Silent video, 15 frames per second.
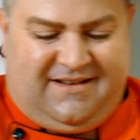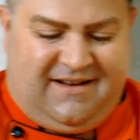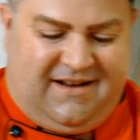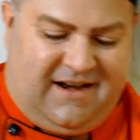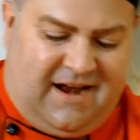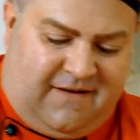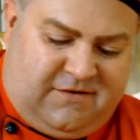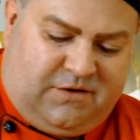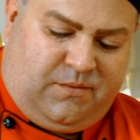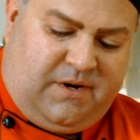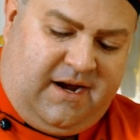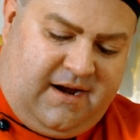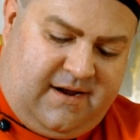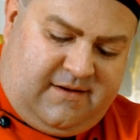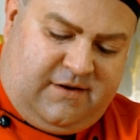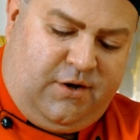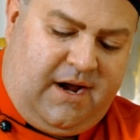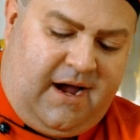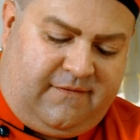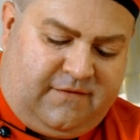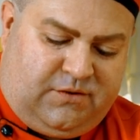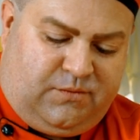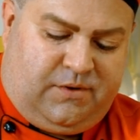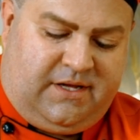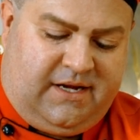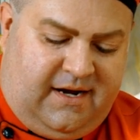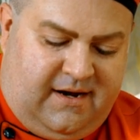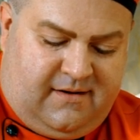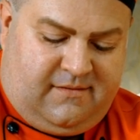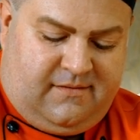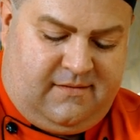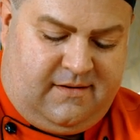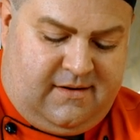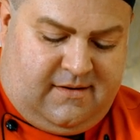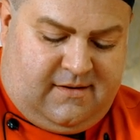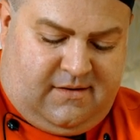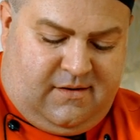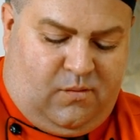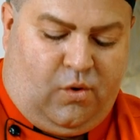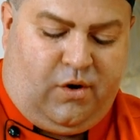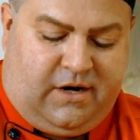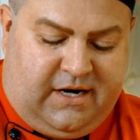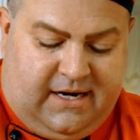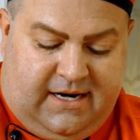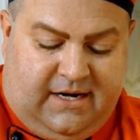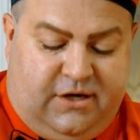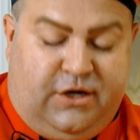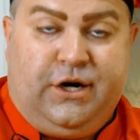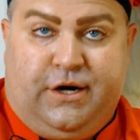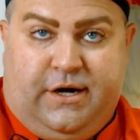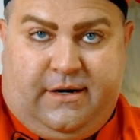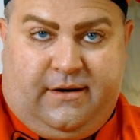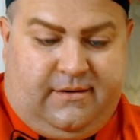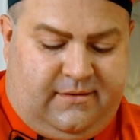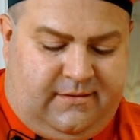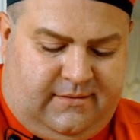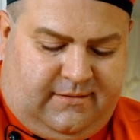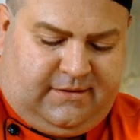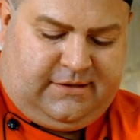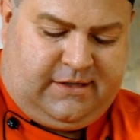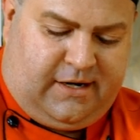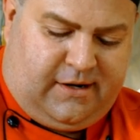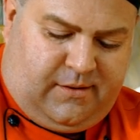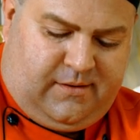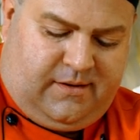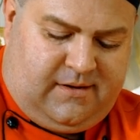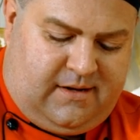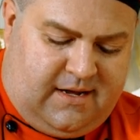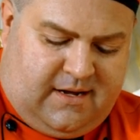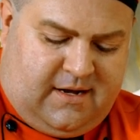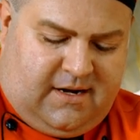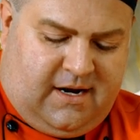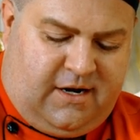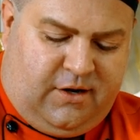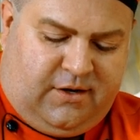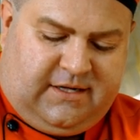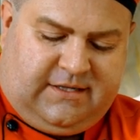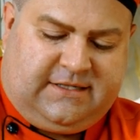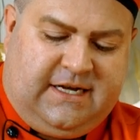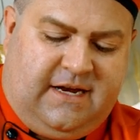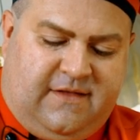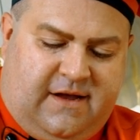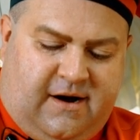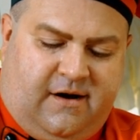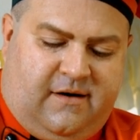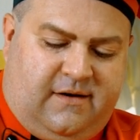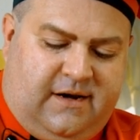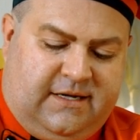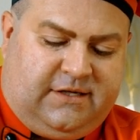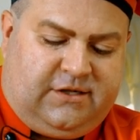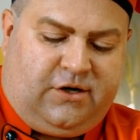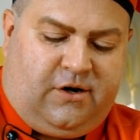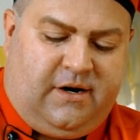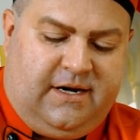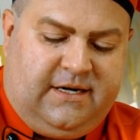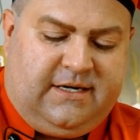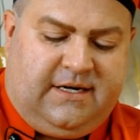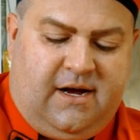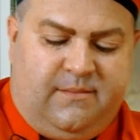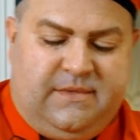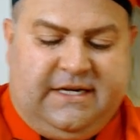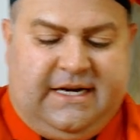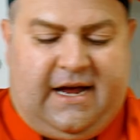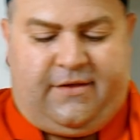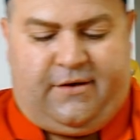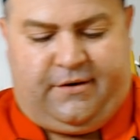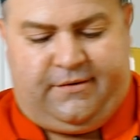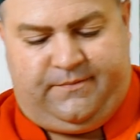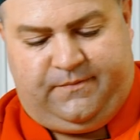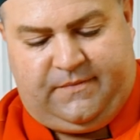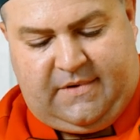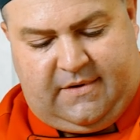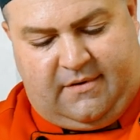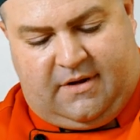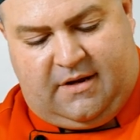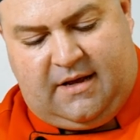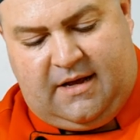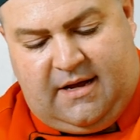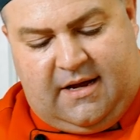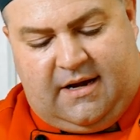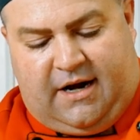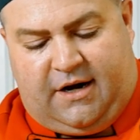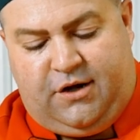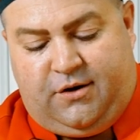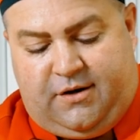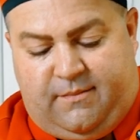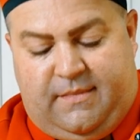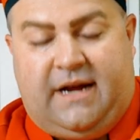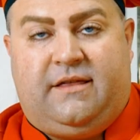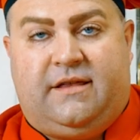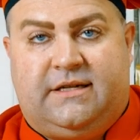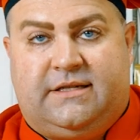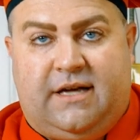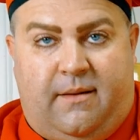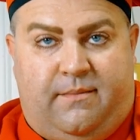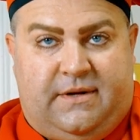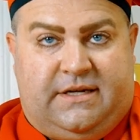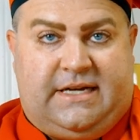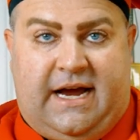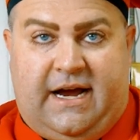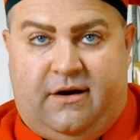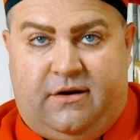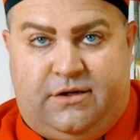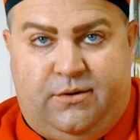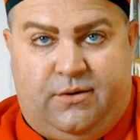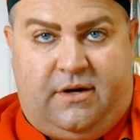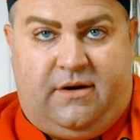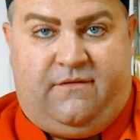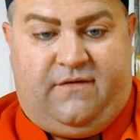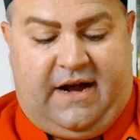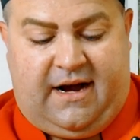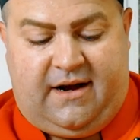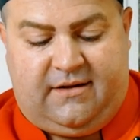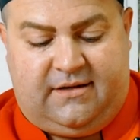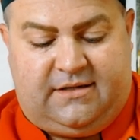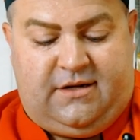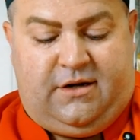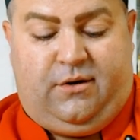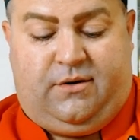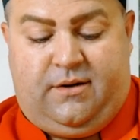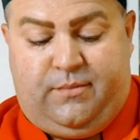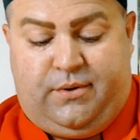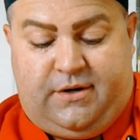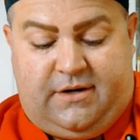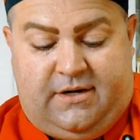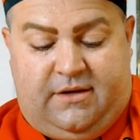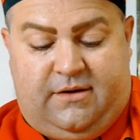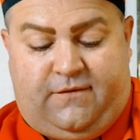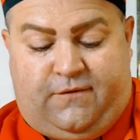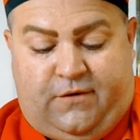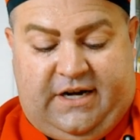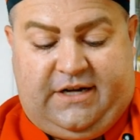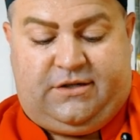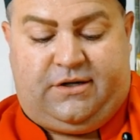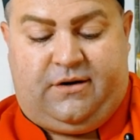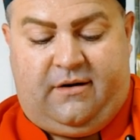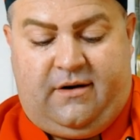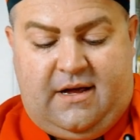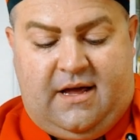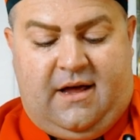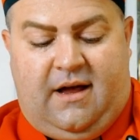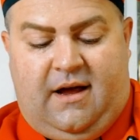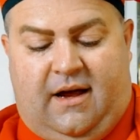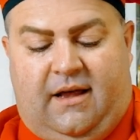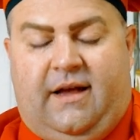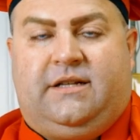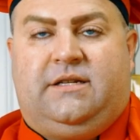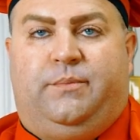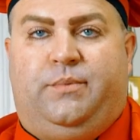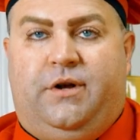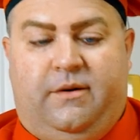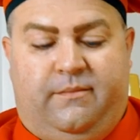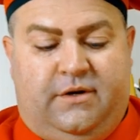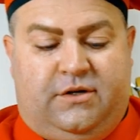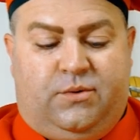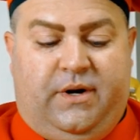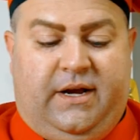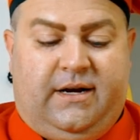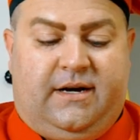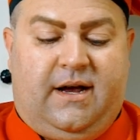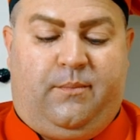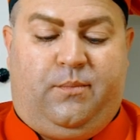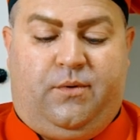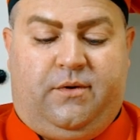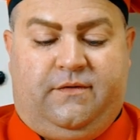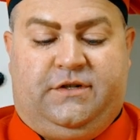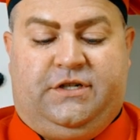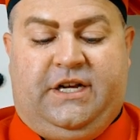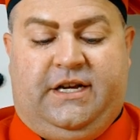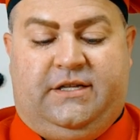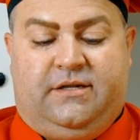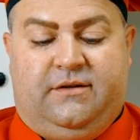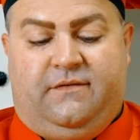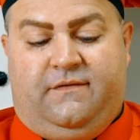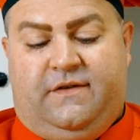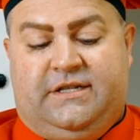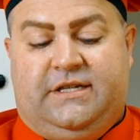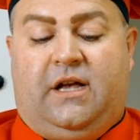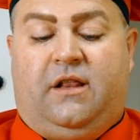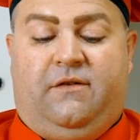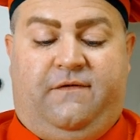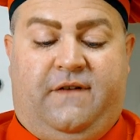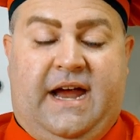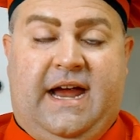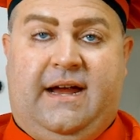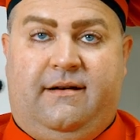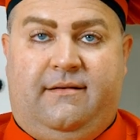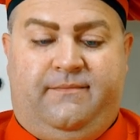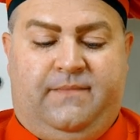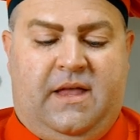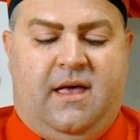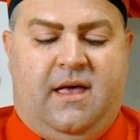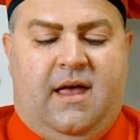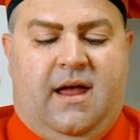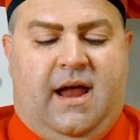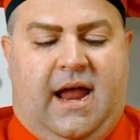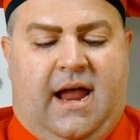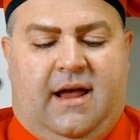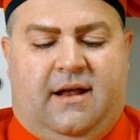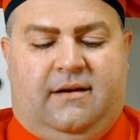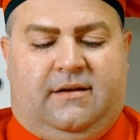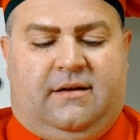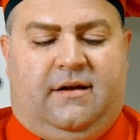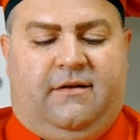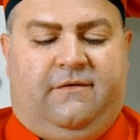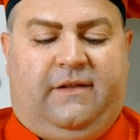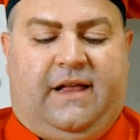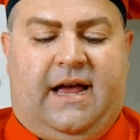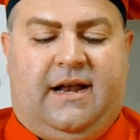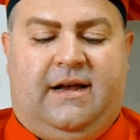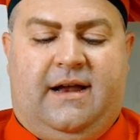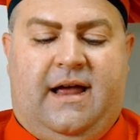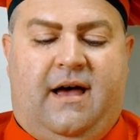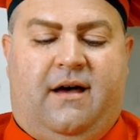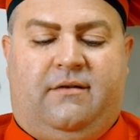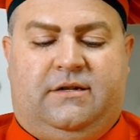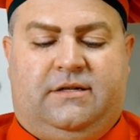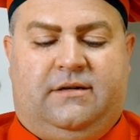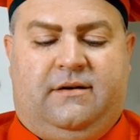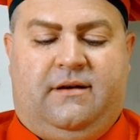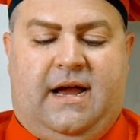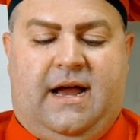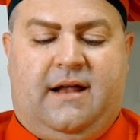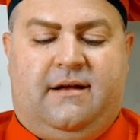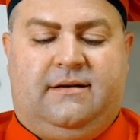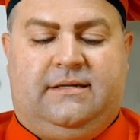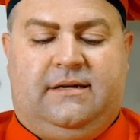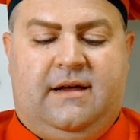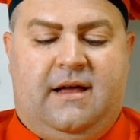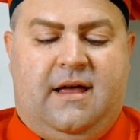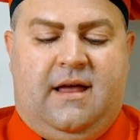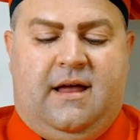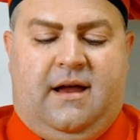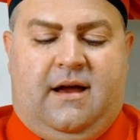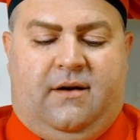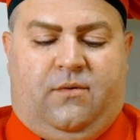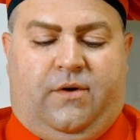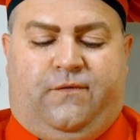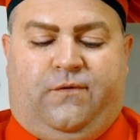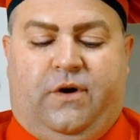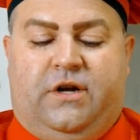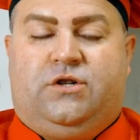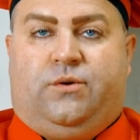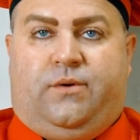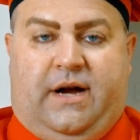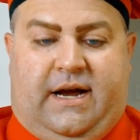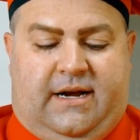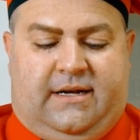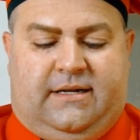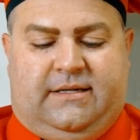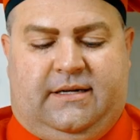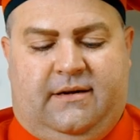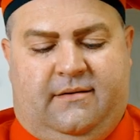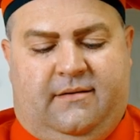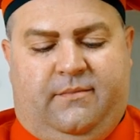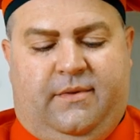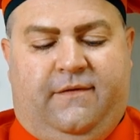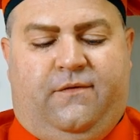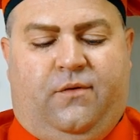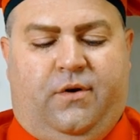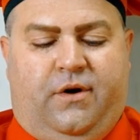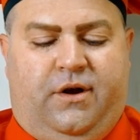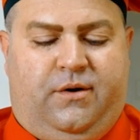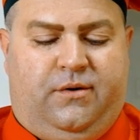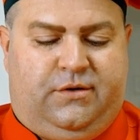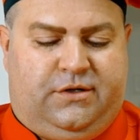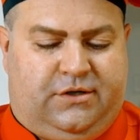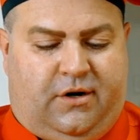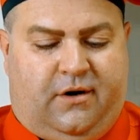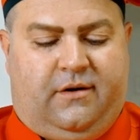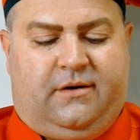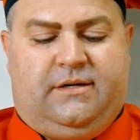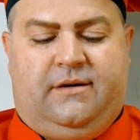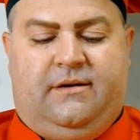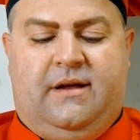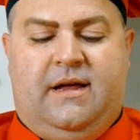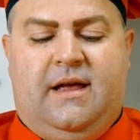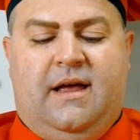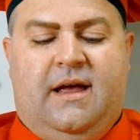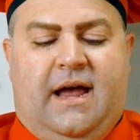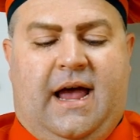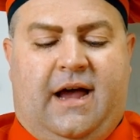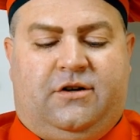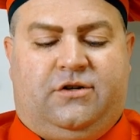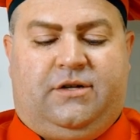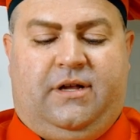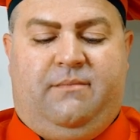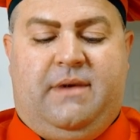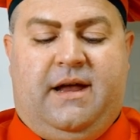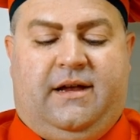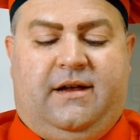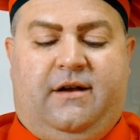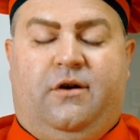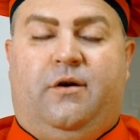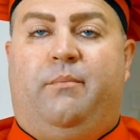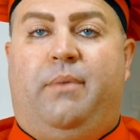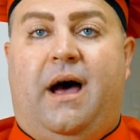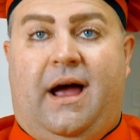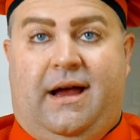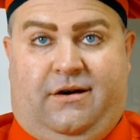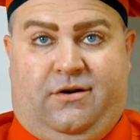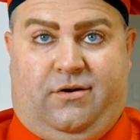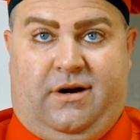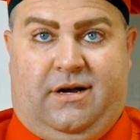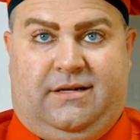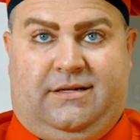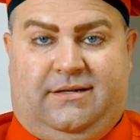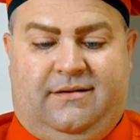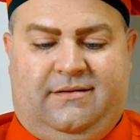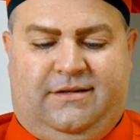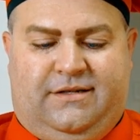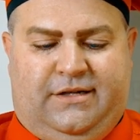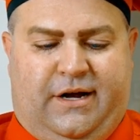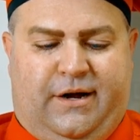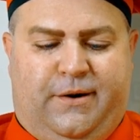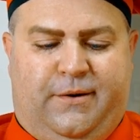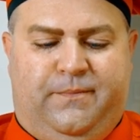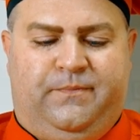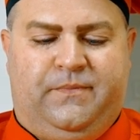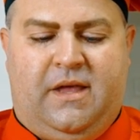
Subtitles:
And you have to really work it in good. So, and you can see there, it's starting to come together. Now you can make this up a day or two in advance, and you can put it in the freezer. I like to put it between a couple of sheets of cellophane and flatten it out and refrigerate it before you start actually making your pie crust. So,